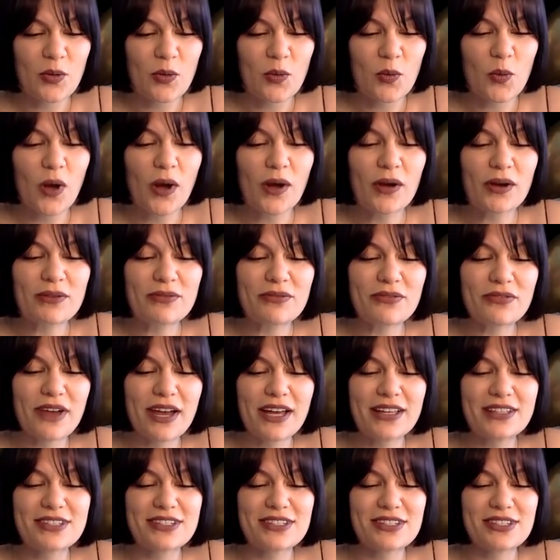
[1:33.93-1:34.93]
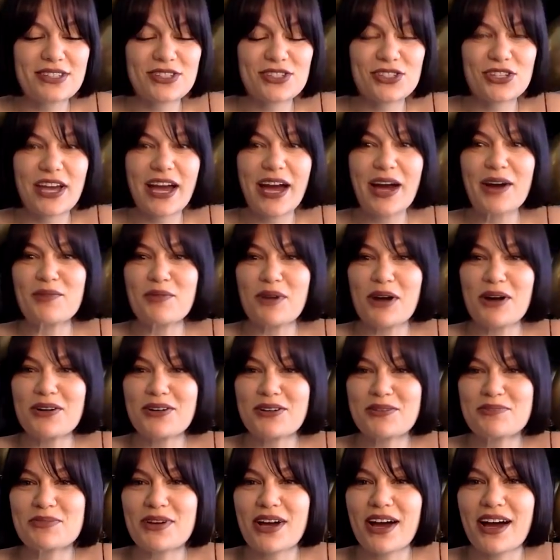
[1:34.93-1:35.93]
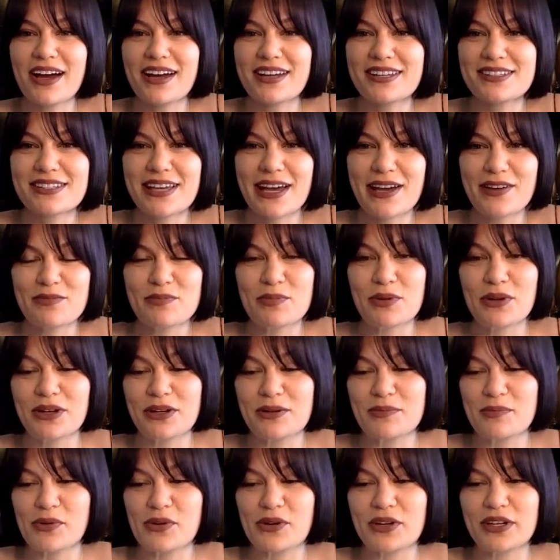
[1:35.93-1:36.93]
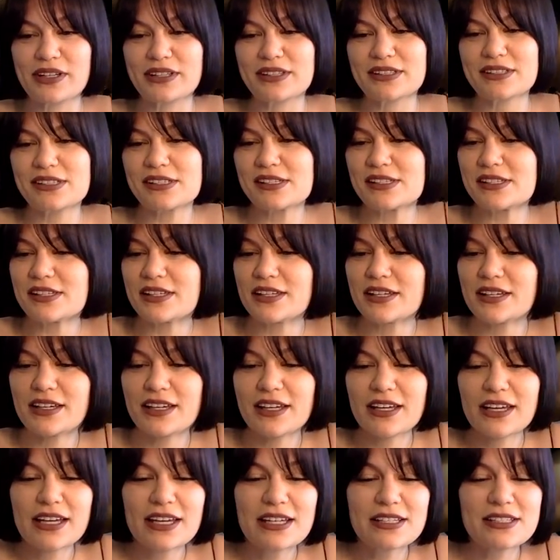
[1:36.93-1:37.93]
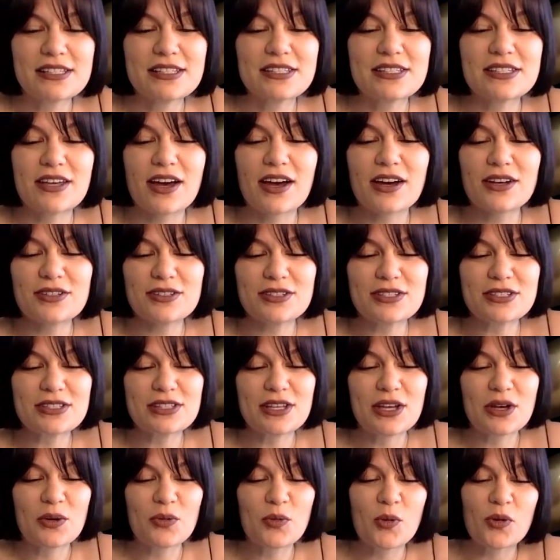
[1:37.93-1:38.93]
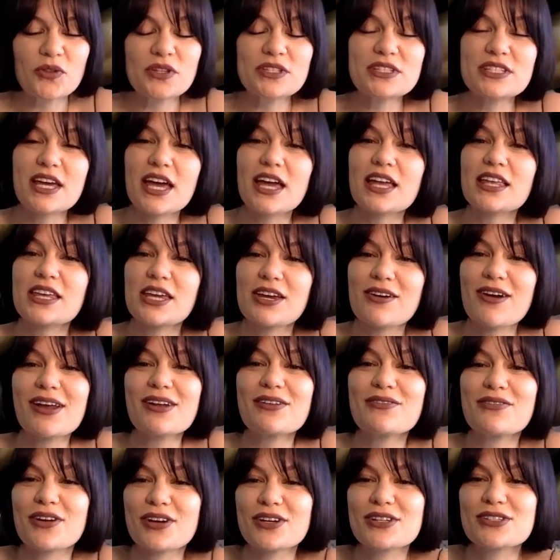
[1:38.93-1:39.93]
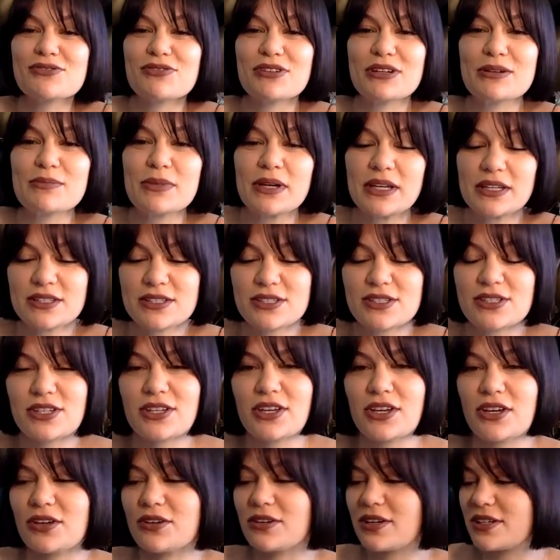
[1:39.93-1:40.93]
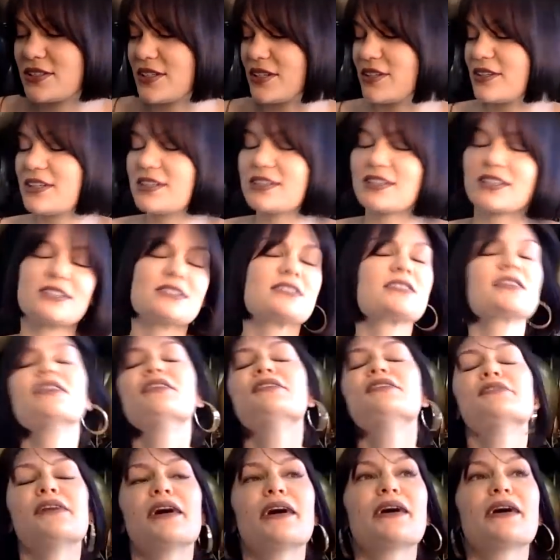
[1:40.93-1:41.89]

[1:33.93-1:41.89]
Welcome, fans, to the chat. Welcome, guys. I have bullet points. Discuss what the 10-year anniversary means to you. I don't read this.